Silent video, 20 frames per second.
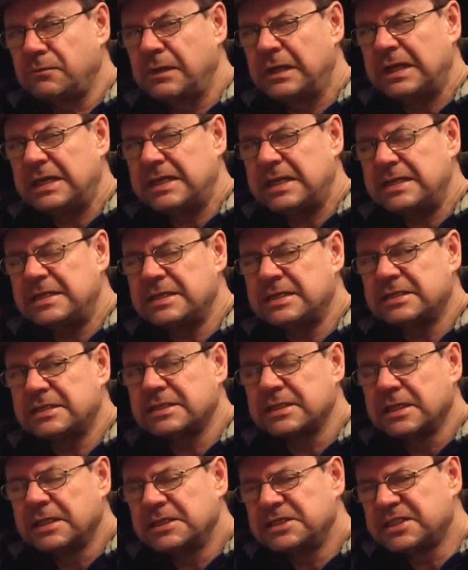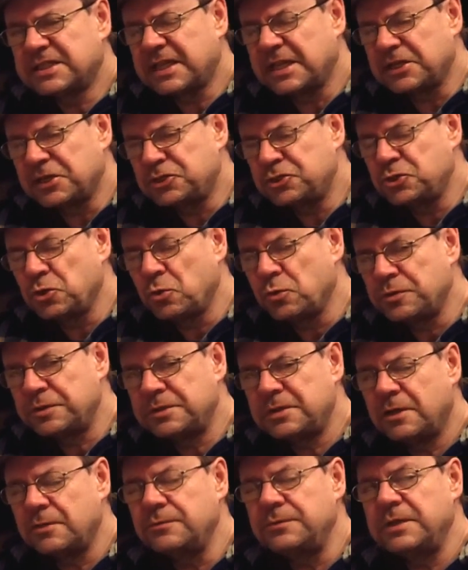they really need it to kind of
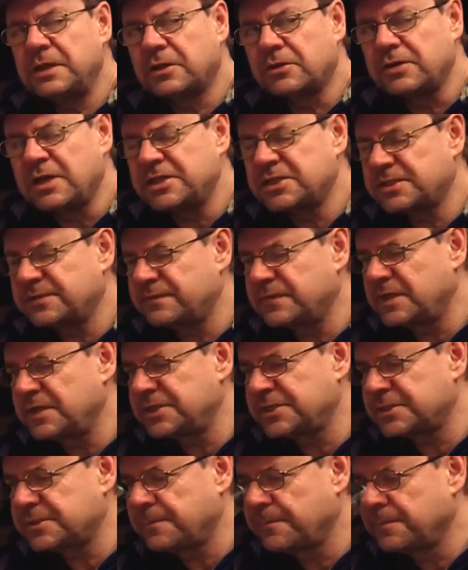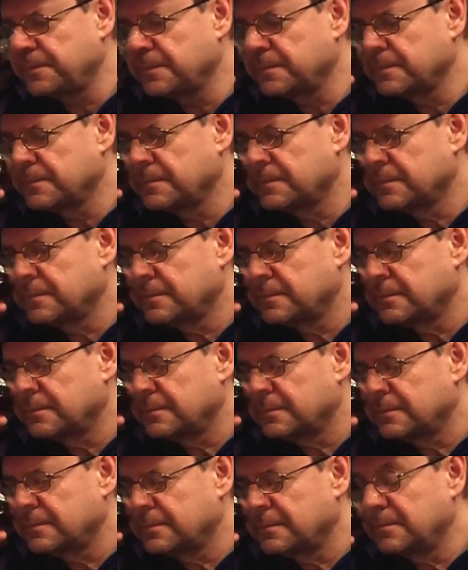tone down the aggressiveness.
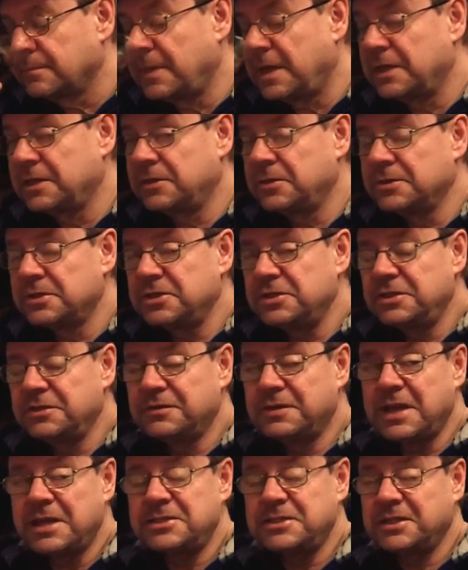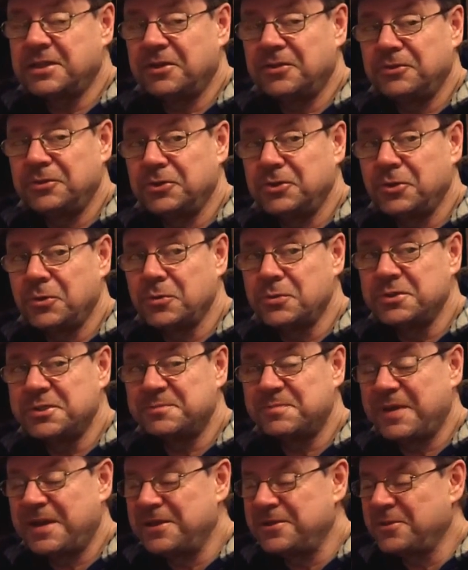My goodness, you're getting it in the
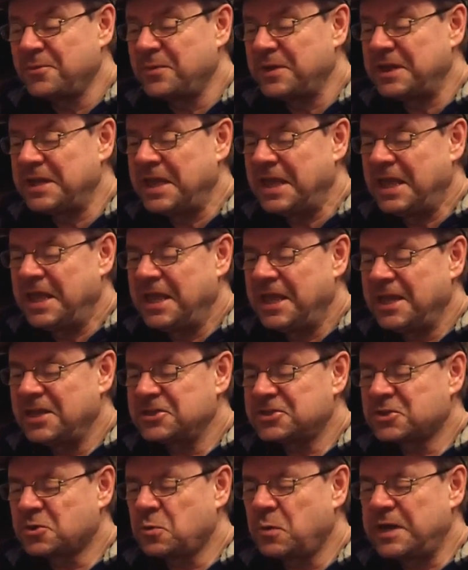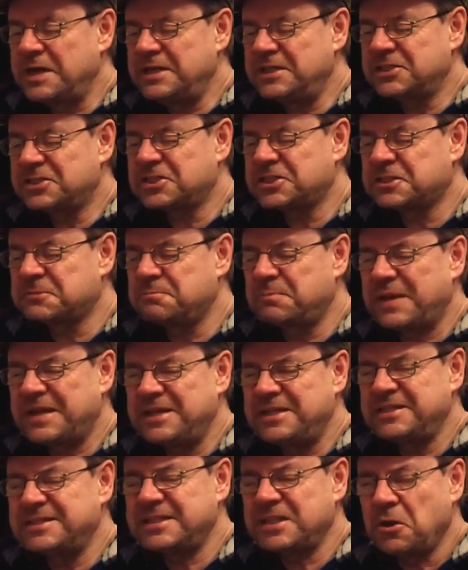nose, by the way. It's quite
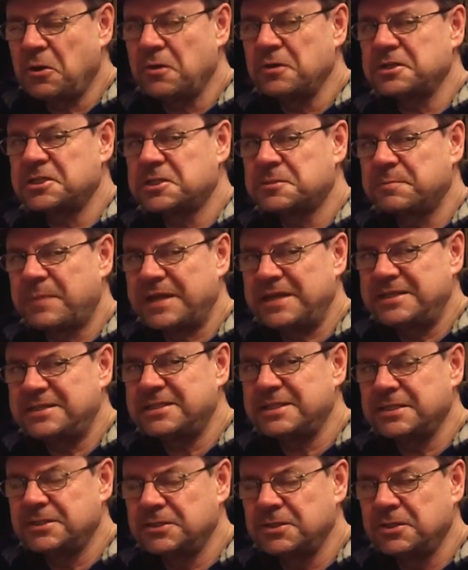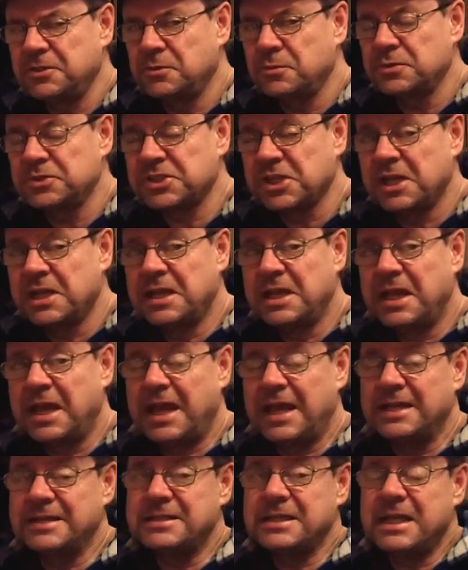spicy, hot, spicy in the nose,
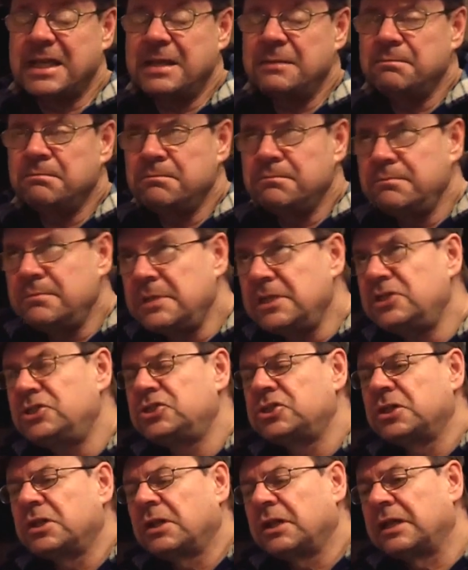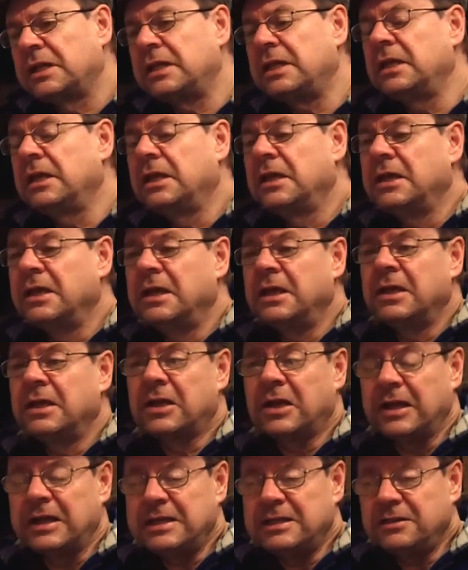and immediately
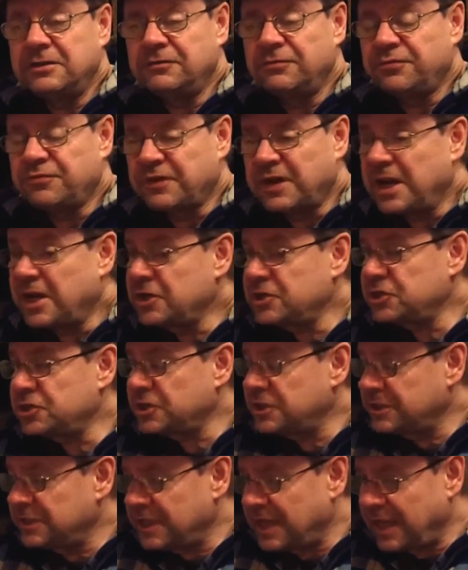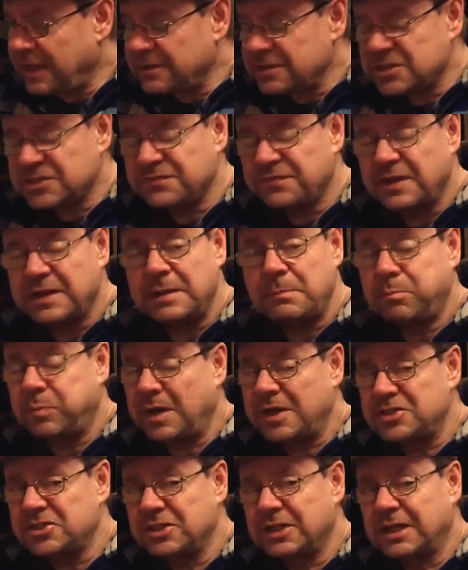clean, fresh. Yeah, it's very
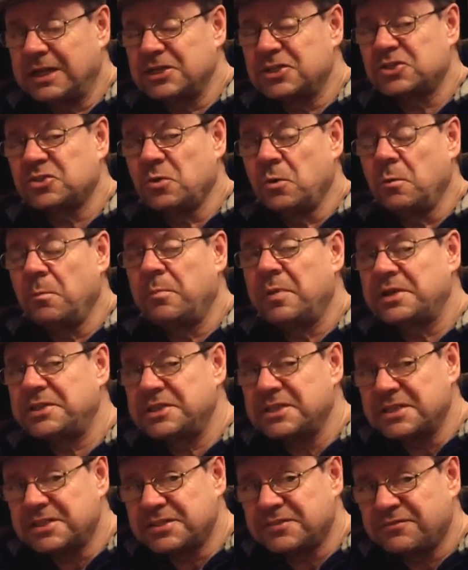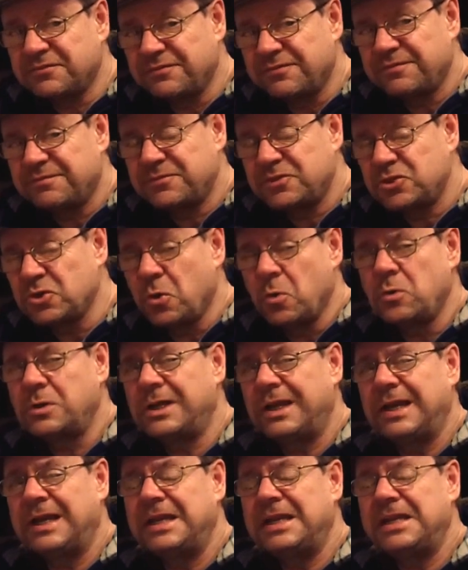pleasantly so, but it's
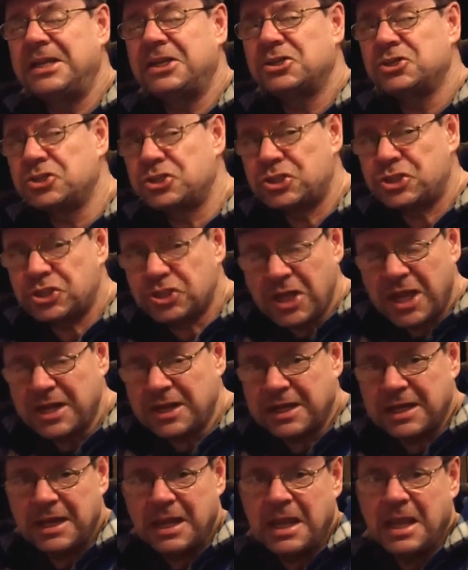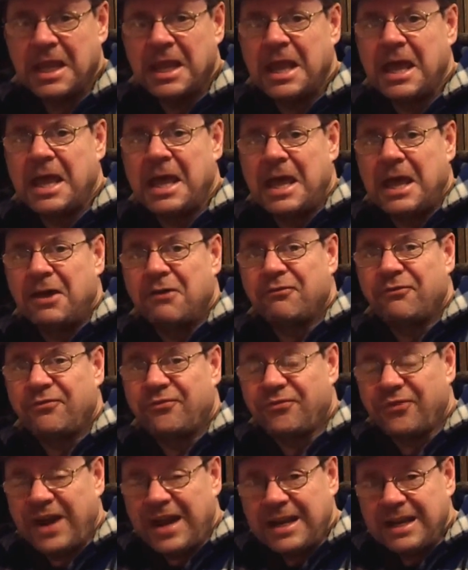totally sherry.
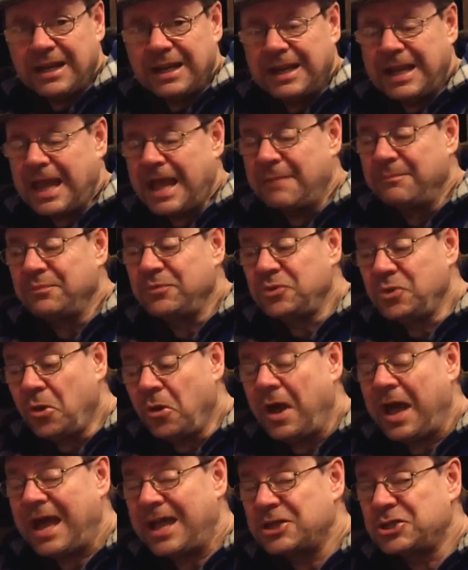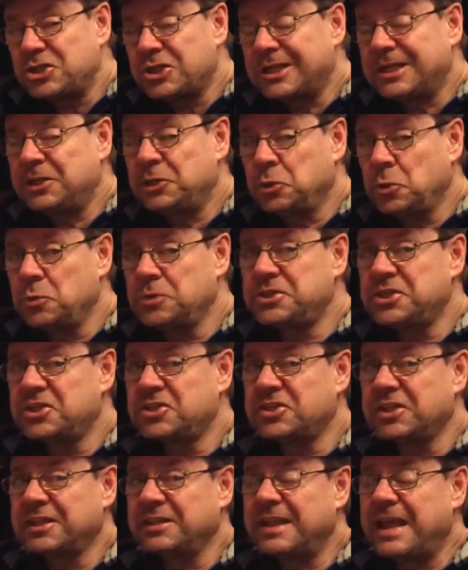Frankly, I'm not actually
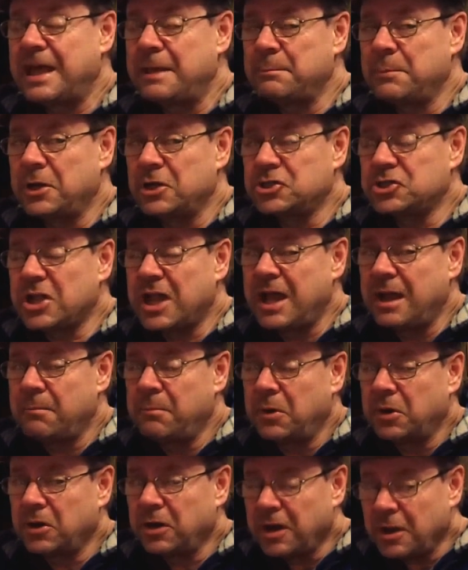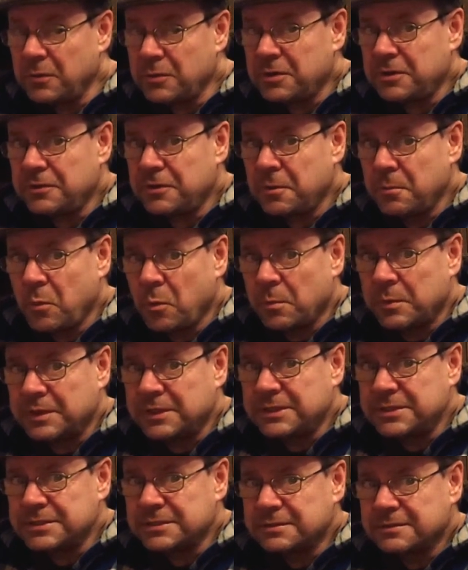noticing that much Aberlour at the
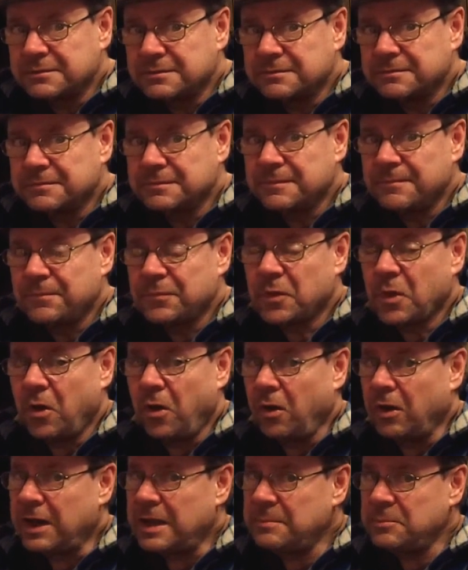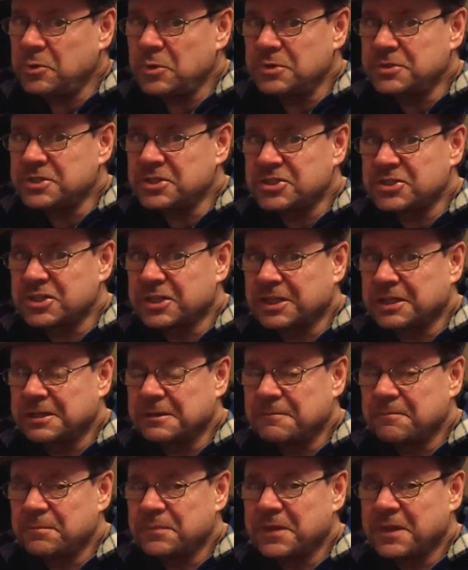moment all I'm
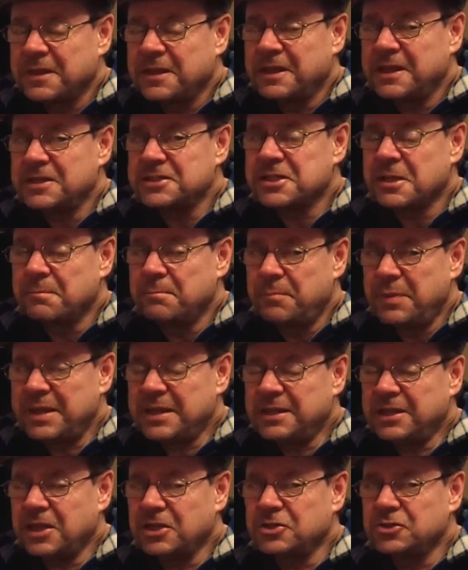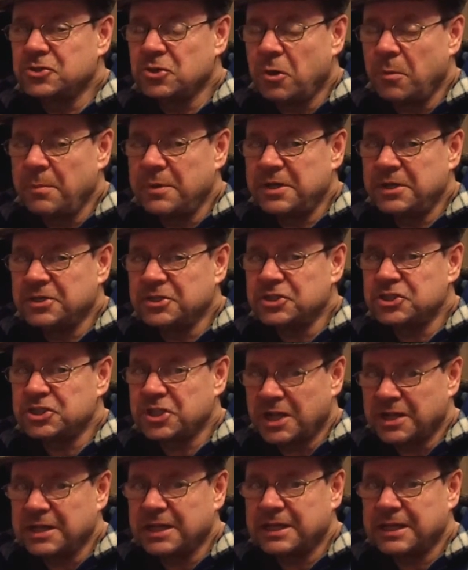noticing is a big dominant
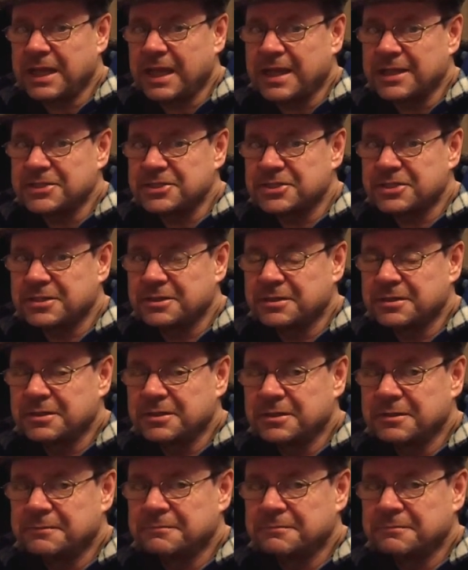sherry cask.